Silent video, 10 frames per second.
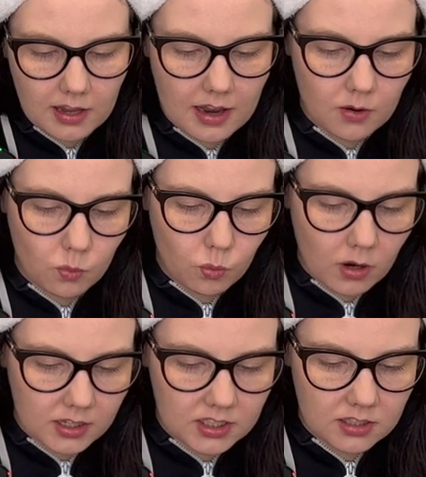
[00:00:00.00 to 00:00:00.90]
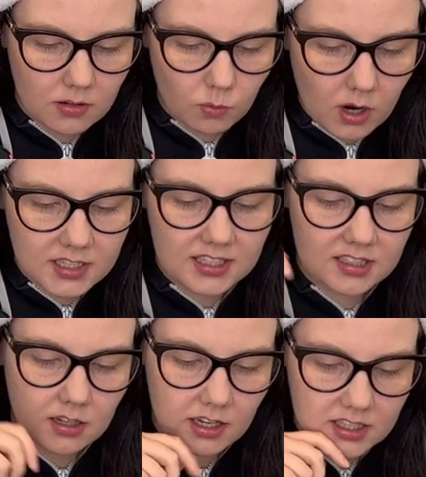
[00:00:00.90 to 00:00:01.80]
and once
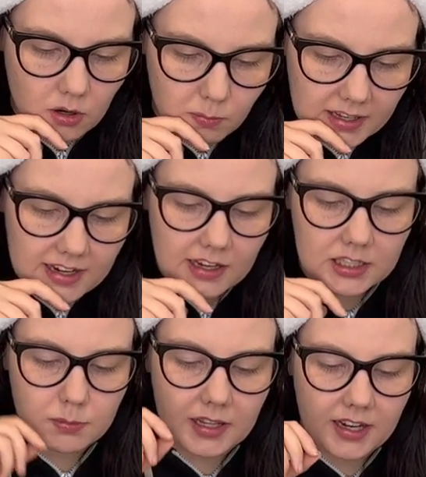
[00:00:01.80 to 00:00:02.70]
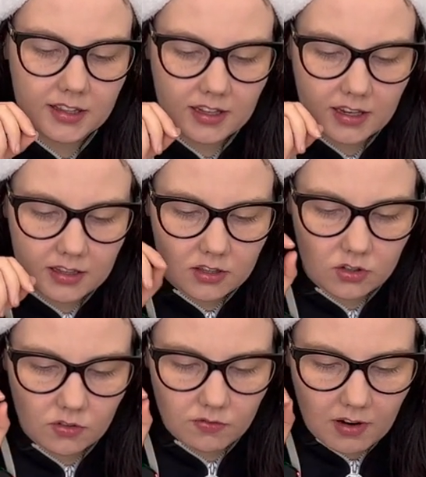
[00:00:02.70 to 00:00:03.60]
it's completed, split it
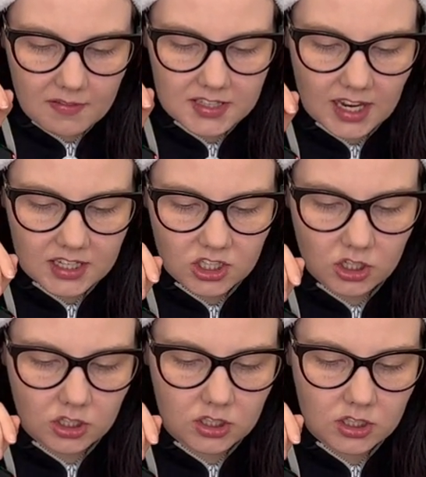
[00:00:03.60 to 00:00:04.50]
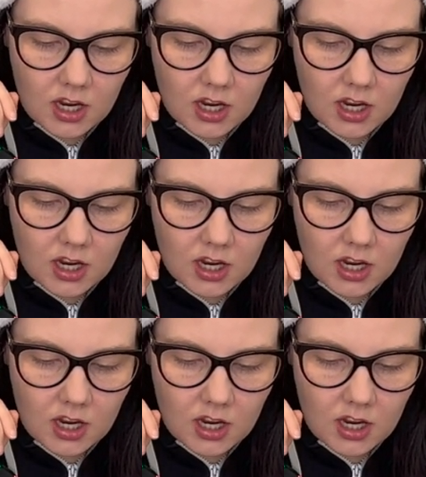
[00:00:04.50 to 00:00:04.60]
into 5 sections,